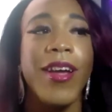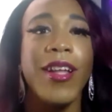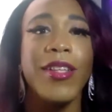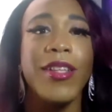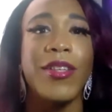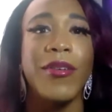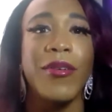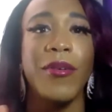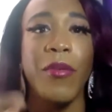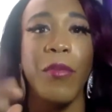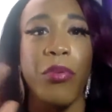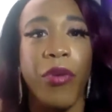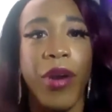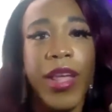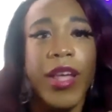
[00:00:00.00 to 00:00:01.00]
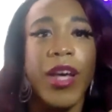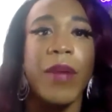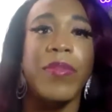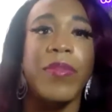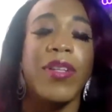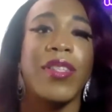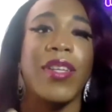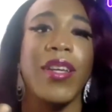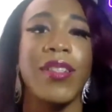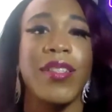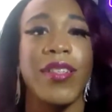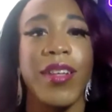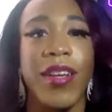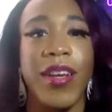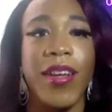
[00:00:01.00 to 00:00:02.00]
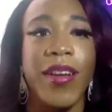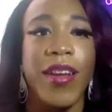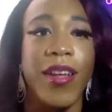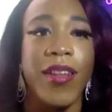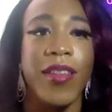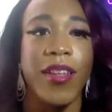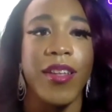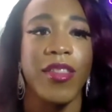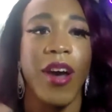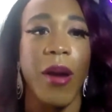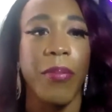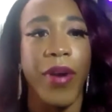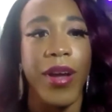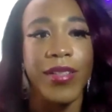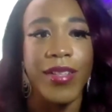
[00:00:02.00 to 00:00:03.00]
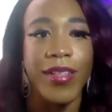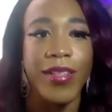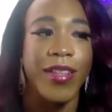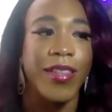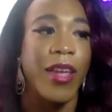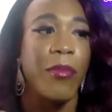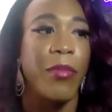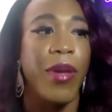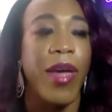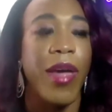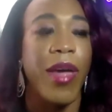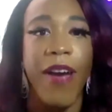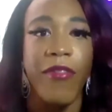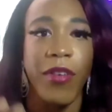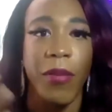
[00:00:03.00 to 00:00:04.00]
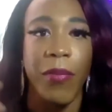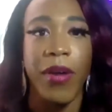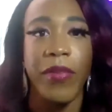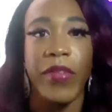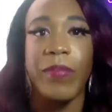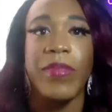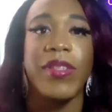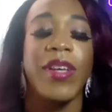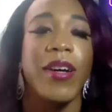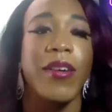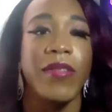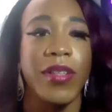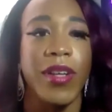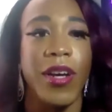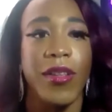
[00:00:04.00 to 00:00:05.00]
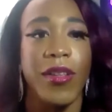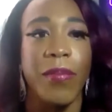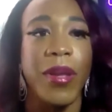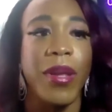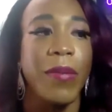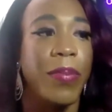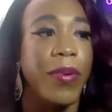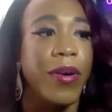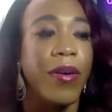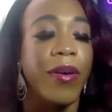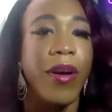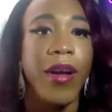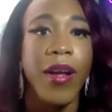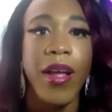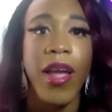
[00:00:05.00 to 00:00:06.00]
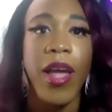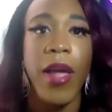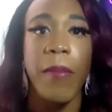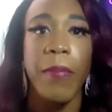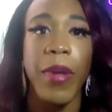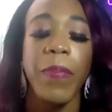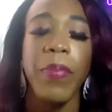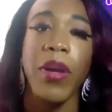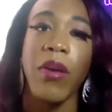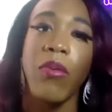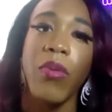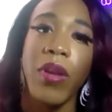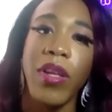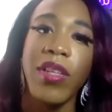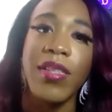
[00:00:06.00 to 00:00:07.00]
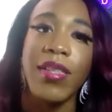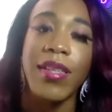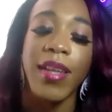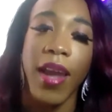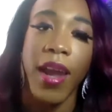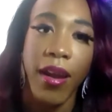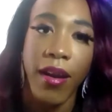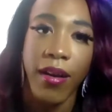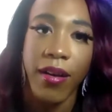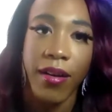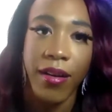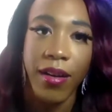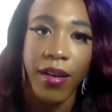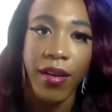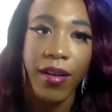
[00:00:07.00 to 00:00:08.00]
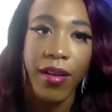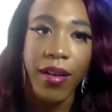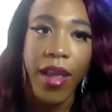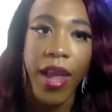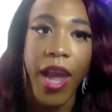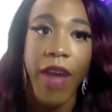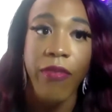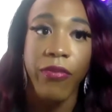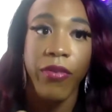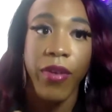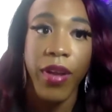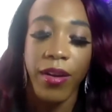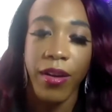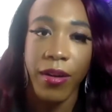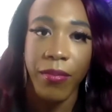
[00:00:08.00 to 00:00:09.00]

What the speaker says: to break up the tension and the thought process that they've been having about themselves and other people. And people get really scared at freedom.